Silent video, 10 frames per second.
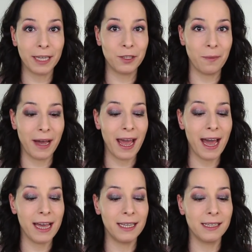back to my
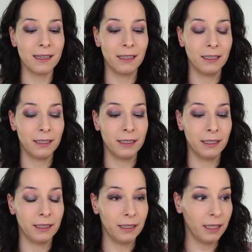eyes,
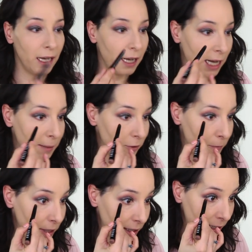I'm
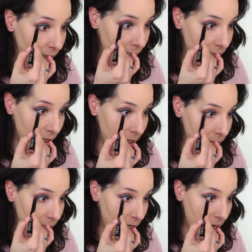repeating the
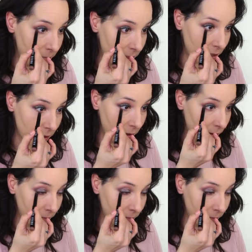same steps.